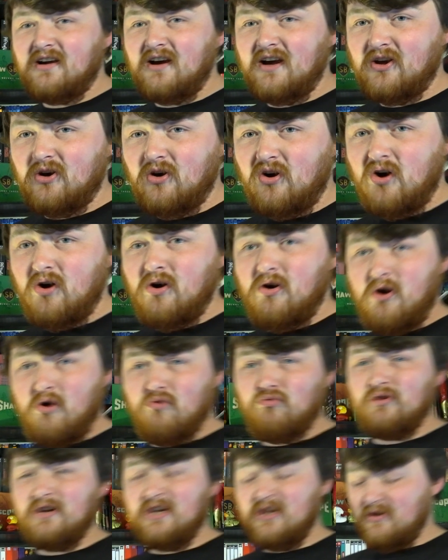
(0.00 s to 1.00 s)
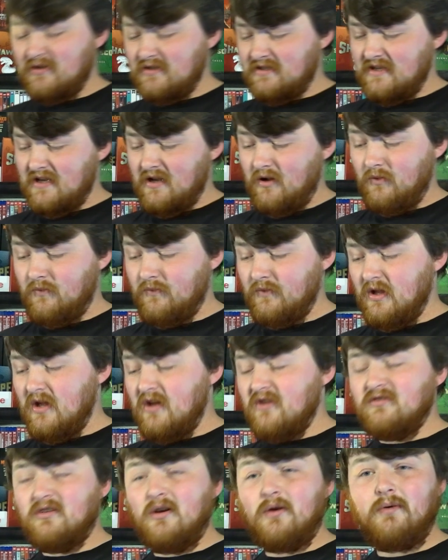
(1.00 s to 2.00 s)
I got a really good deal.
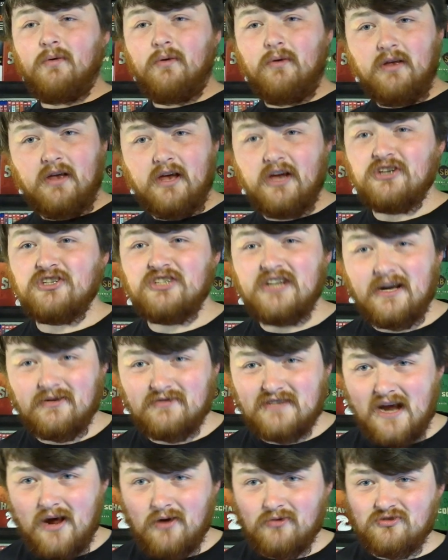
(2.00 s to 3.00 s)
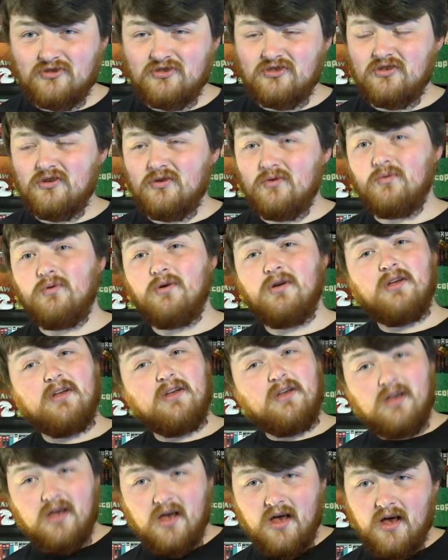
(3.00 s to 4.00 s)
So shout out to
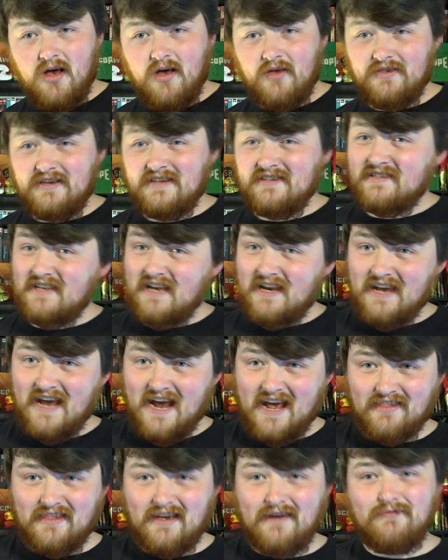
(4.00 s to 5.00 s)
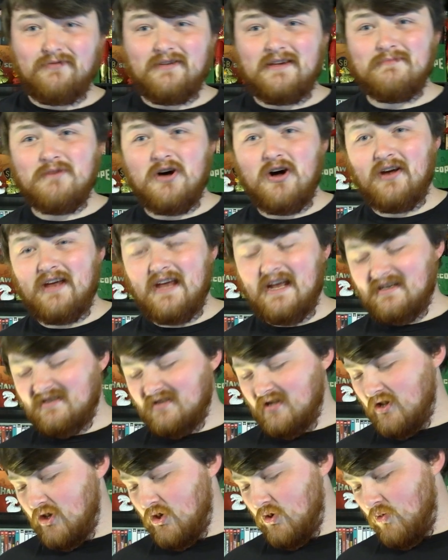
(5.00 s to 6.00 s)
the seller at that flea
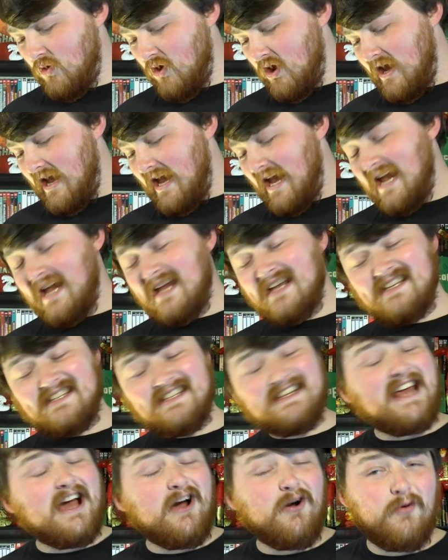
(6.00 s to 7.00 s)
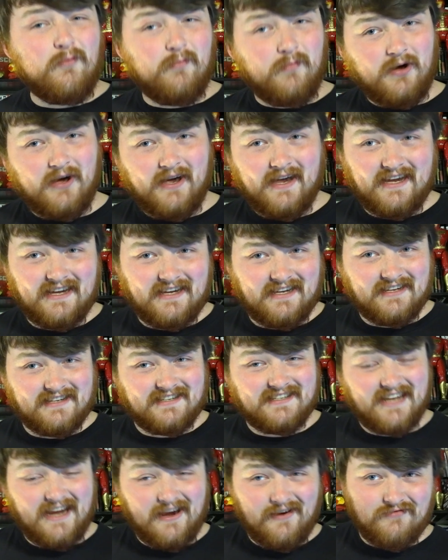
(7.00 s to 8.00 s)
market, who is now on my
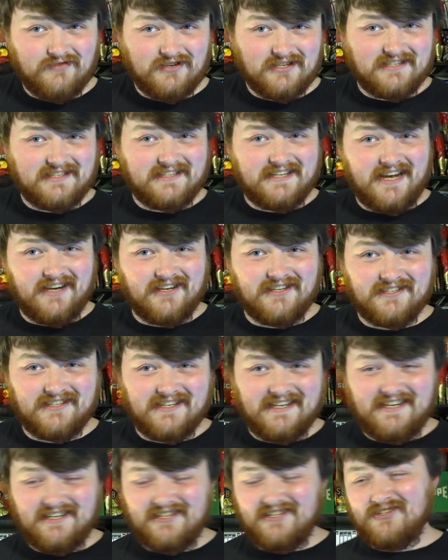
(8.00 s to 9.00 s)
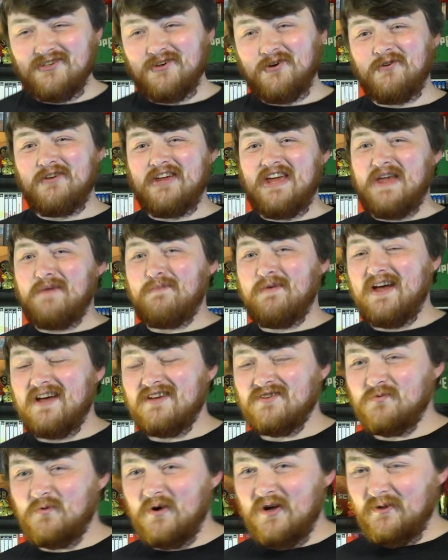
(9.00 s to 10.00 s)
saved sellers list on eBay
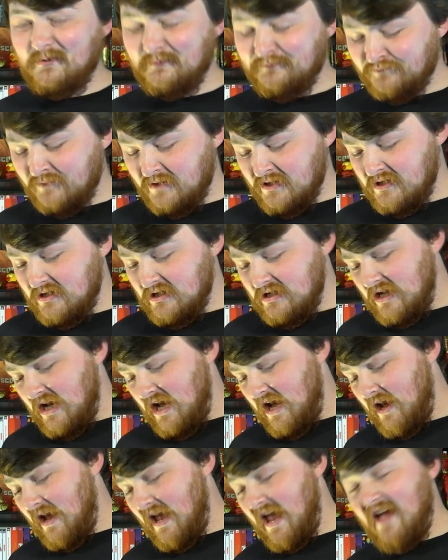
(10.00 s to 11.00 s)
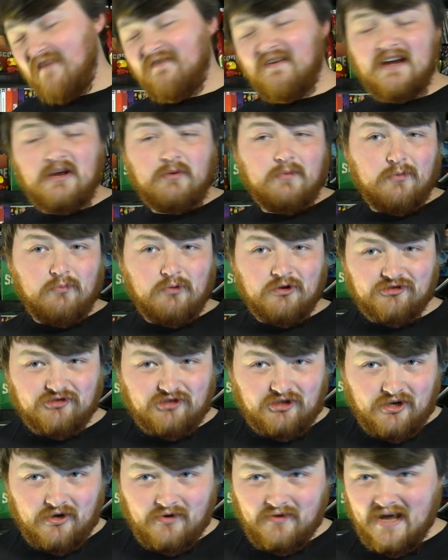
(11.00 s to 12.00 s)
as well. If anyone wants
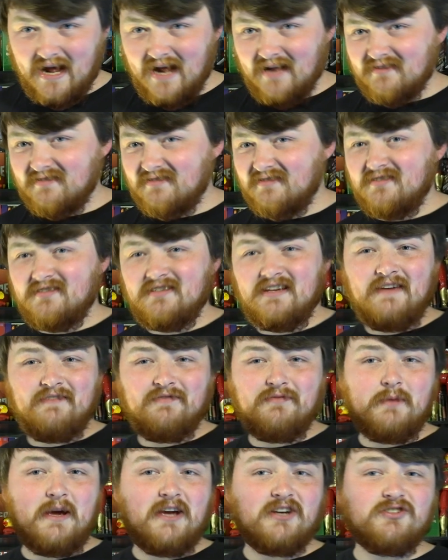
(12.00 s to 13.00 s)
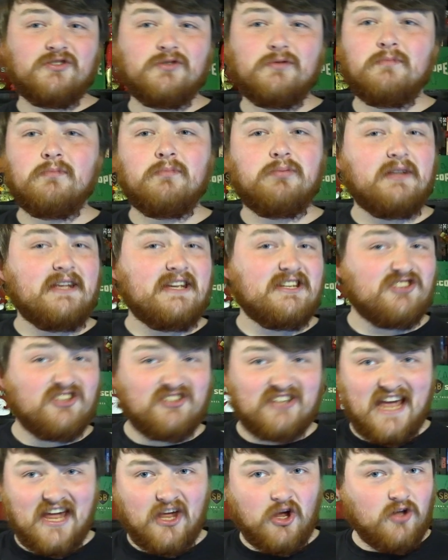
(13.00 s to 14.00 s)
to know that information, please
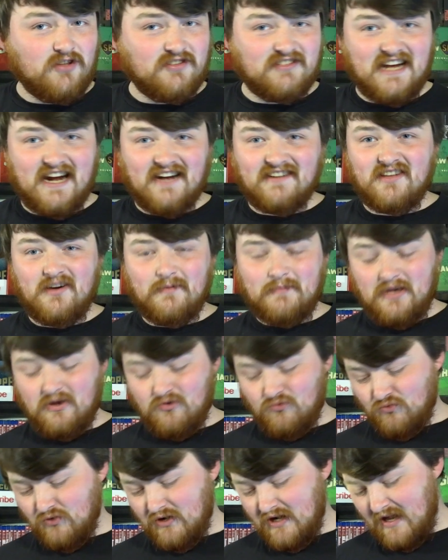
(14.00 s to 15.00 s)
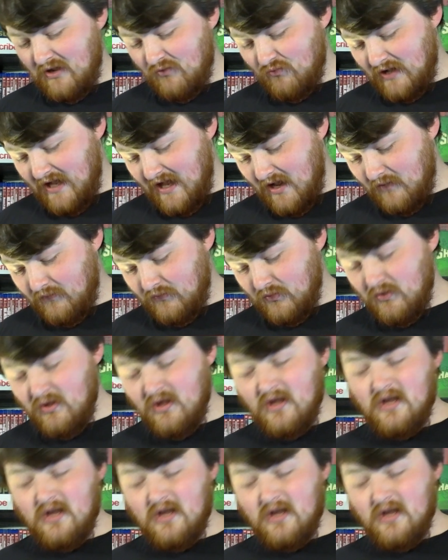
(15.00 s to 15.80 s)
just get in contact. That would be really, really helpful.